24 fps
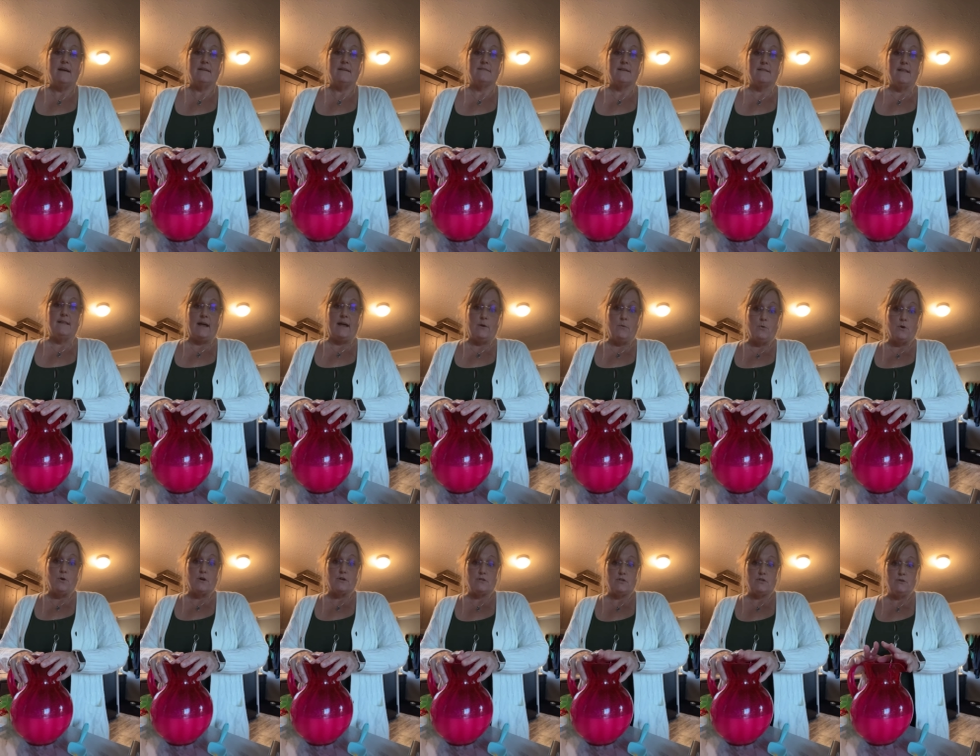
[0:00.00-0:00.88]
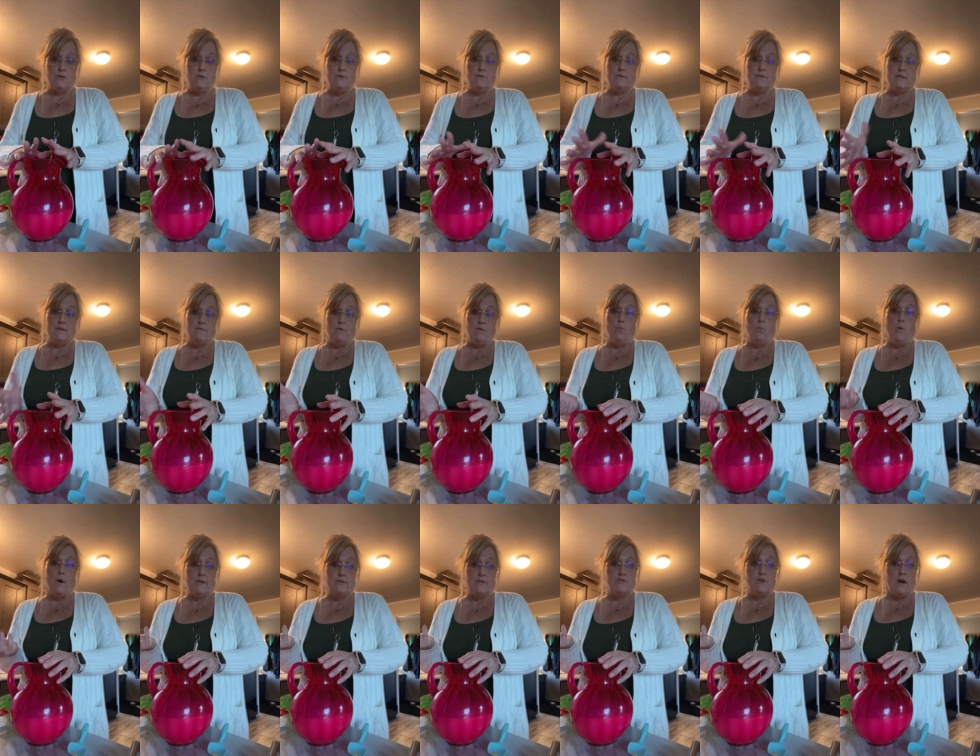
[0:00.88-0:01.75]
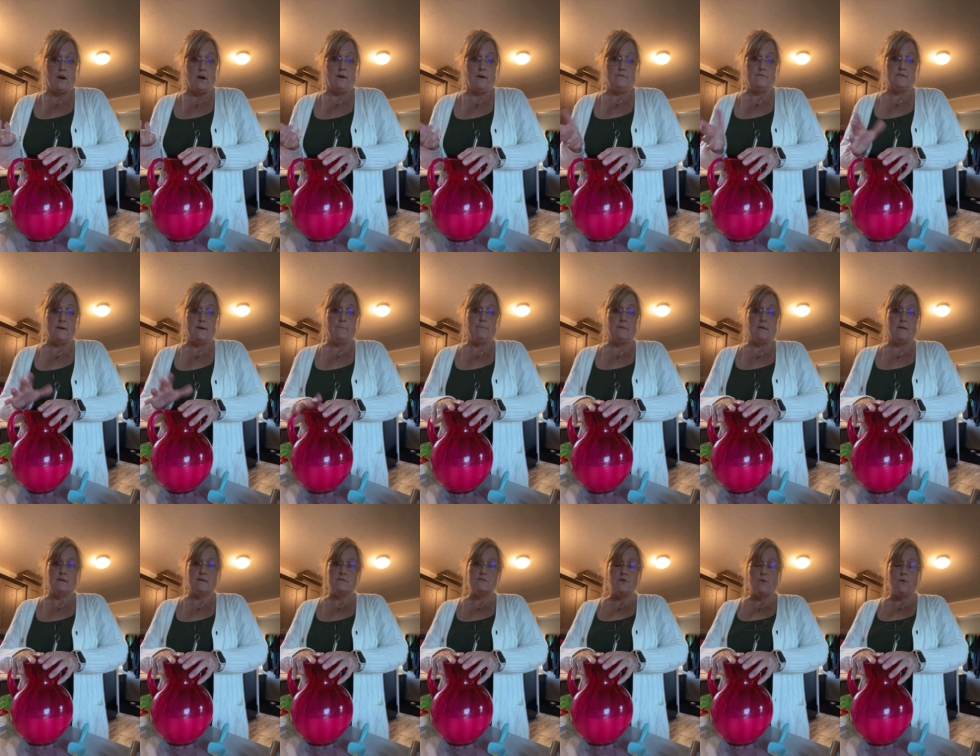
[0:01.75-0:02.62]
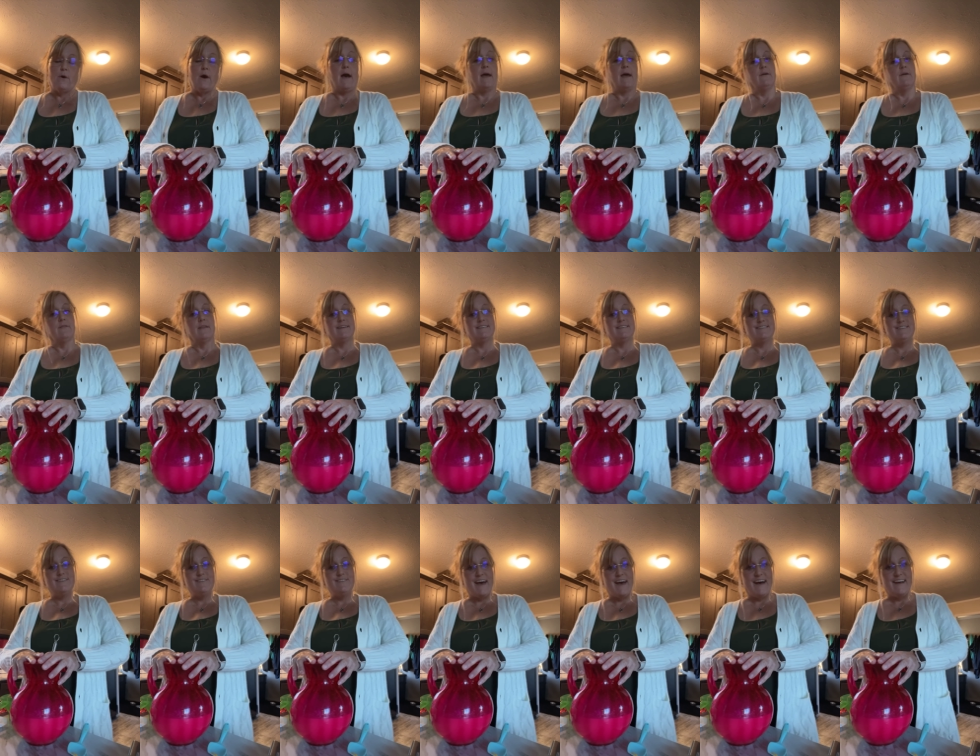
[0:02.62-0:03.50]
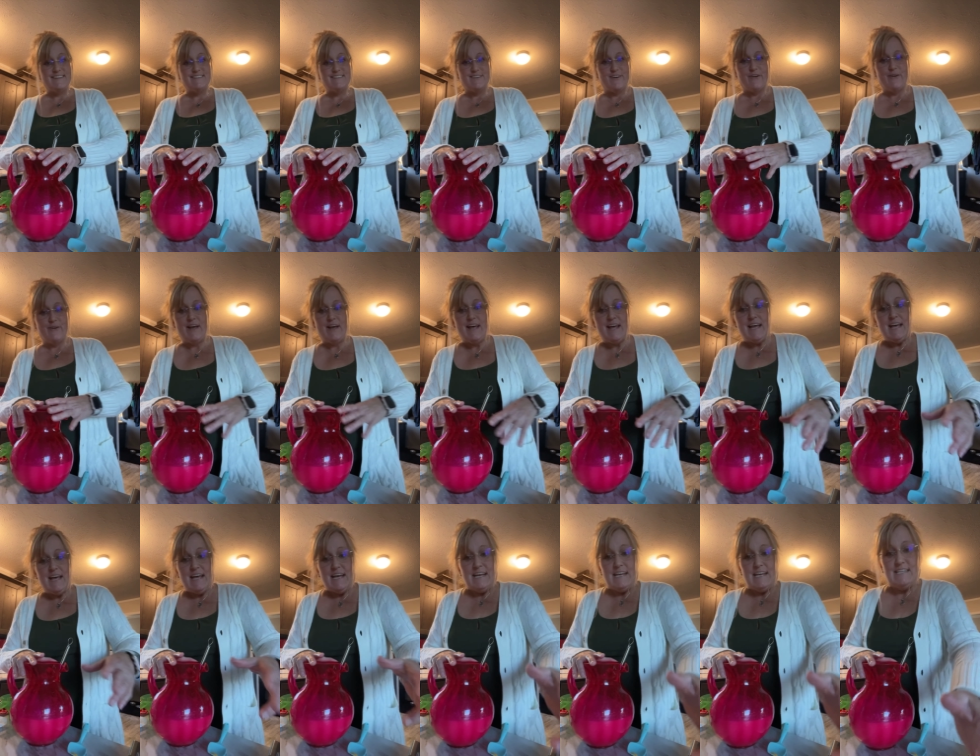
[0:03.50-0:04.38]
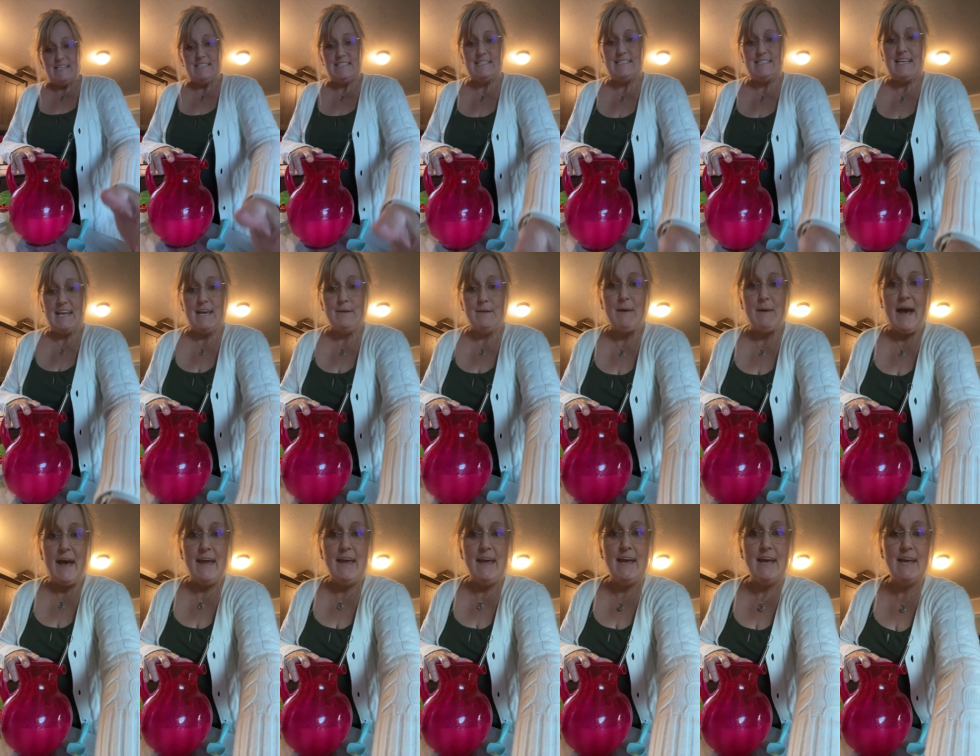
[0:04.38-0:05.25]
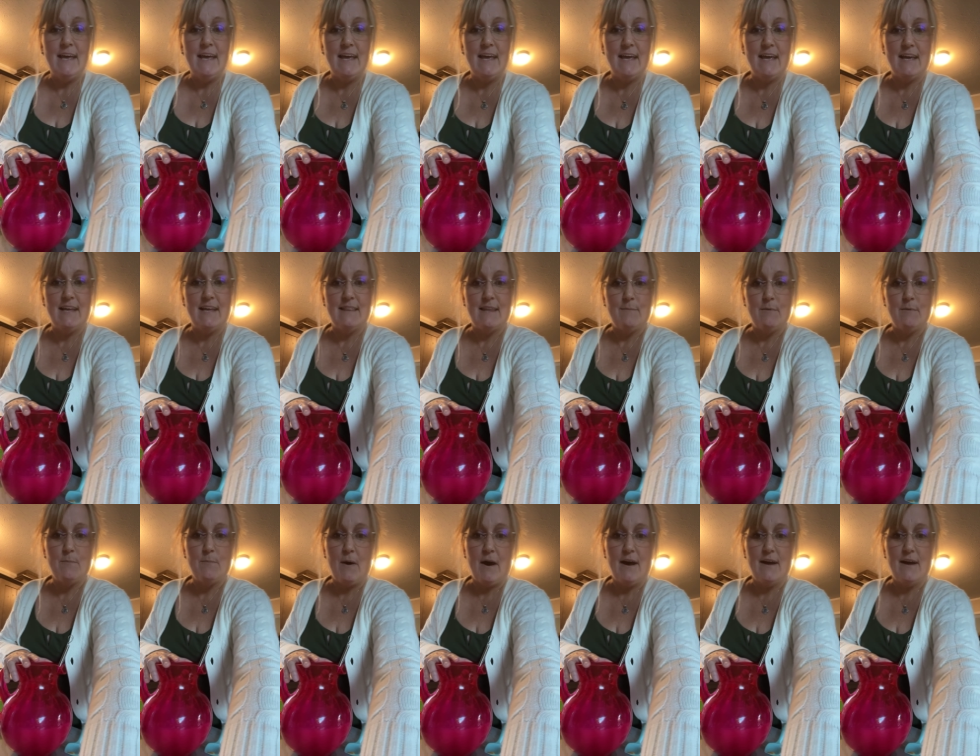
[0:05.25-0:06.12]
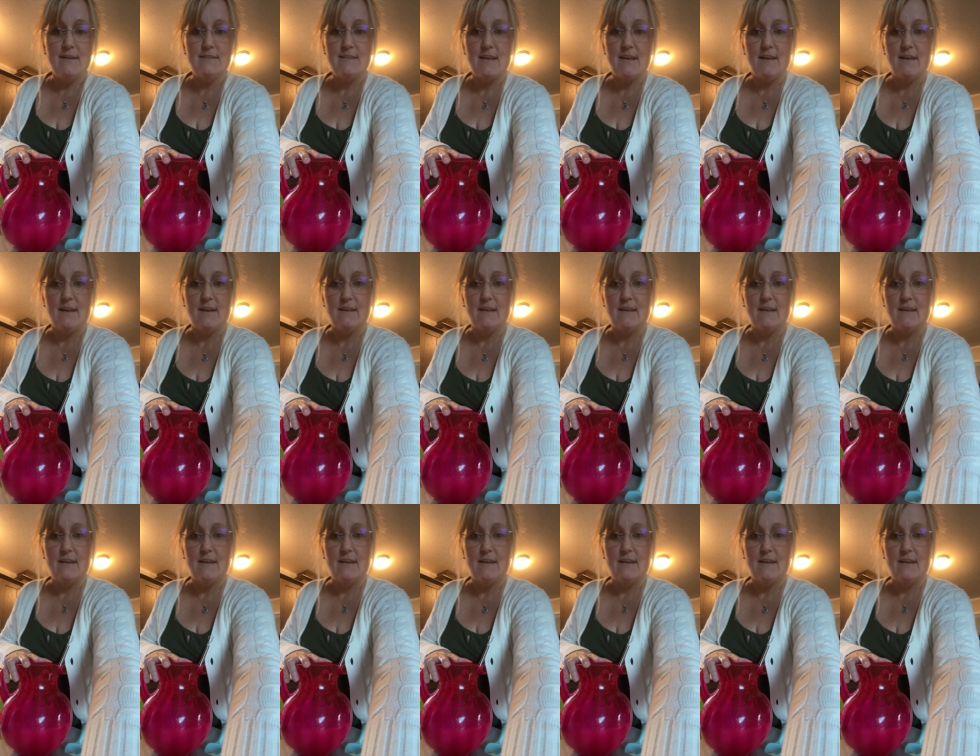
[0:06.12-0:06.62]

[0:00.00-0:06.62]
it's a lot of work to lose even one jar of something, so I don't like to do that. So stand by and let me pause and